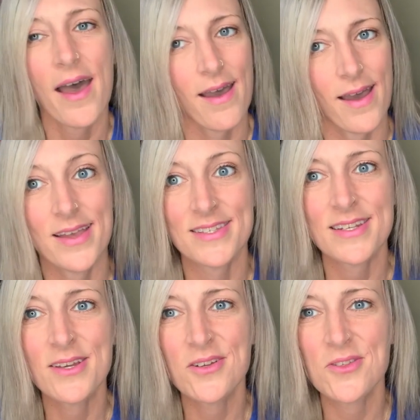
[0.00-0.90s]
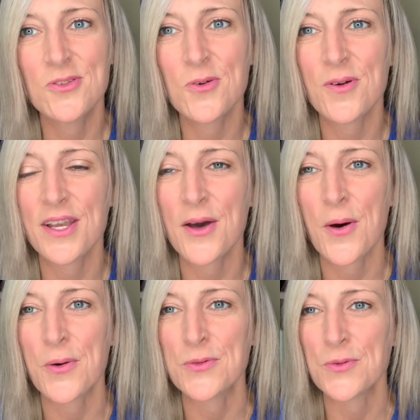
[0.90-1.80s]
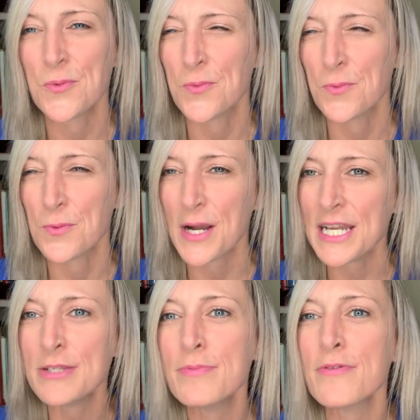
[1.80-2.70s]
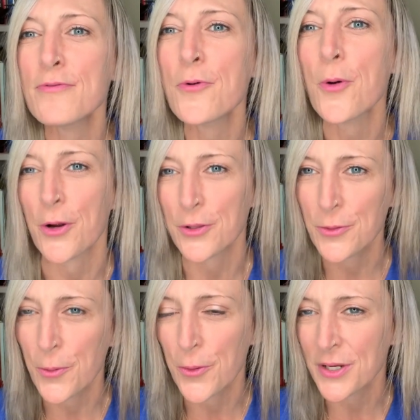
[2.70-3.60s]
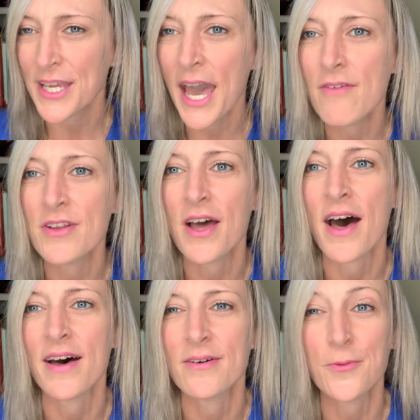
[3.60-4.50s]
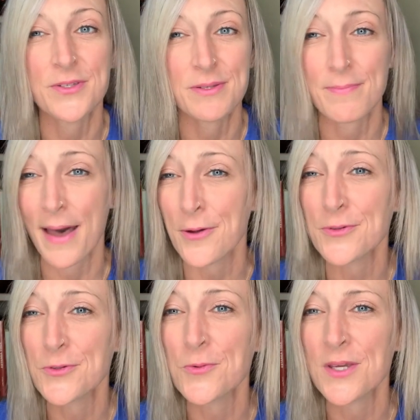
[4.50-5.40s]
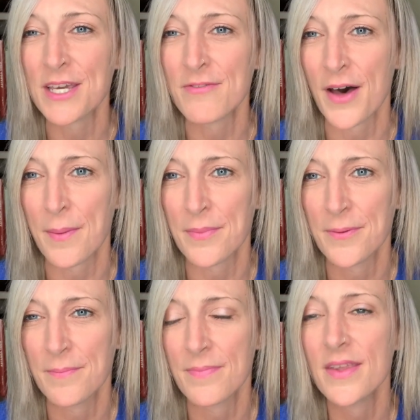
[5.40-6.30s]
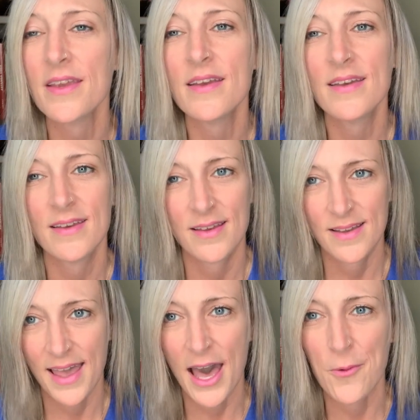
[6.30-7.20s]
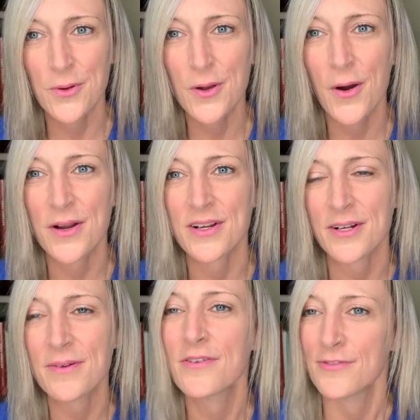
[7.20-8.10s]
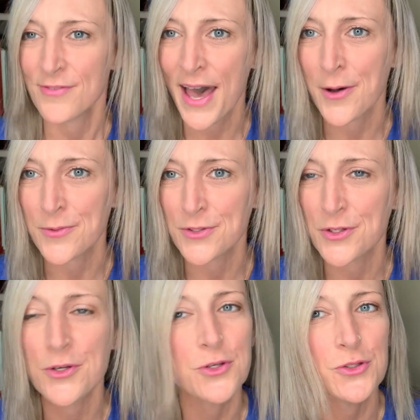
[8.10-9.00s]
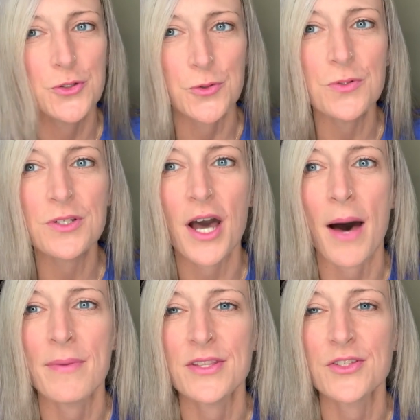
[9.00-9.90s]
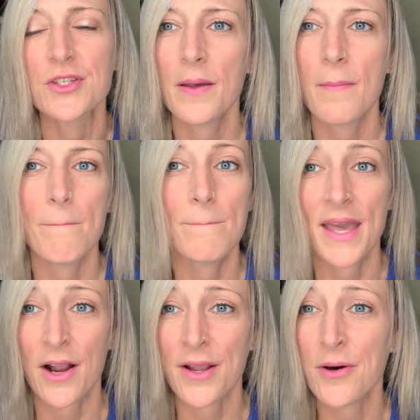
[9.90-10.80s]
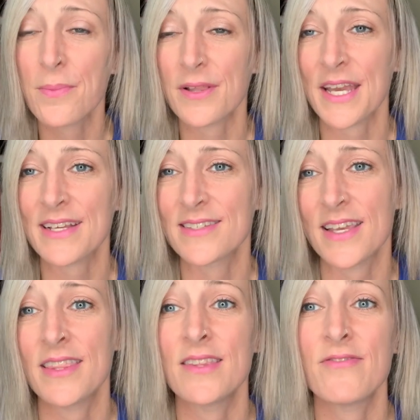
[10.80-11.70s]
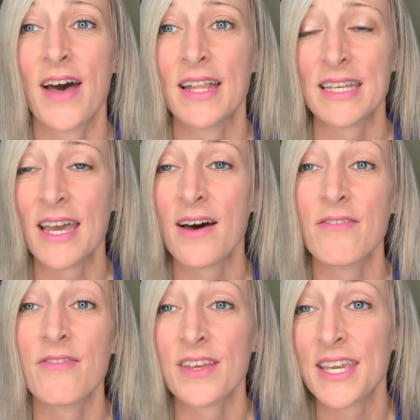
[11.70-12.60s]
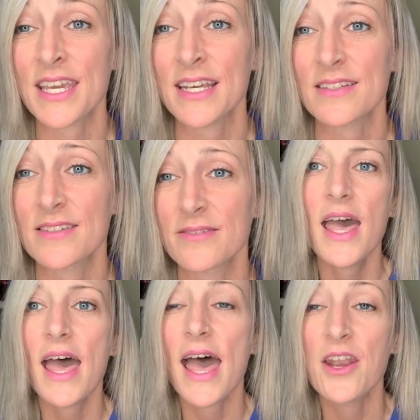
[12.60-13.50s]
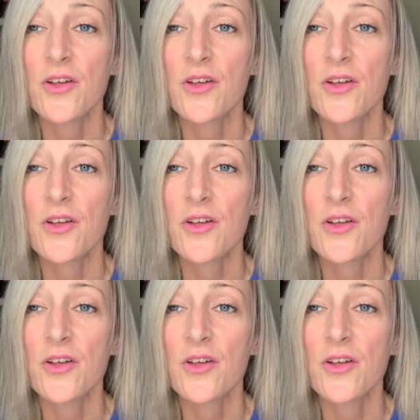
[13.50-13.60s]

As any good story goes, right before Lord Carnarvon was about to give up, Howard Carter found Tutankhamun's burial place in the Valley of the Kings. And on the